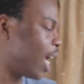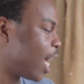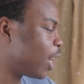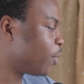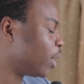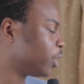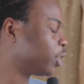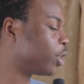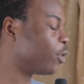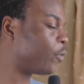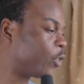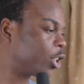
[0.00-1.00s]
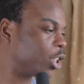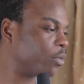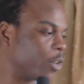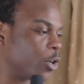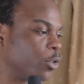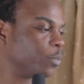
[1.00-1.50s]
Anyway, so first
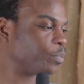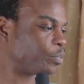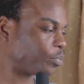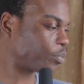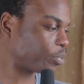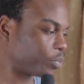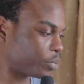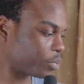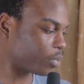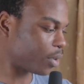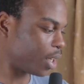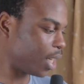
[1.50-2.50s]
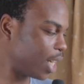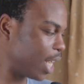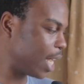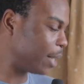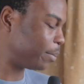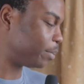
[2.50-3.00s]
of all,
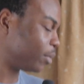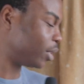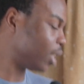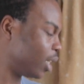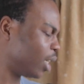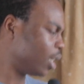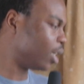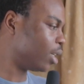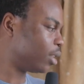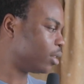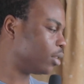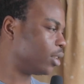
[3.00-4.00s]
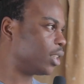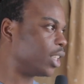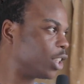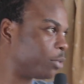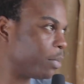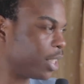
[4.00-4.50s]

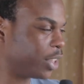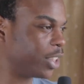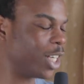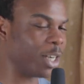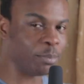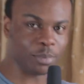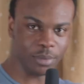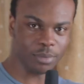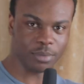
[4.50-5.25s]
this is my setup,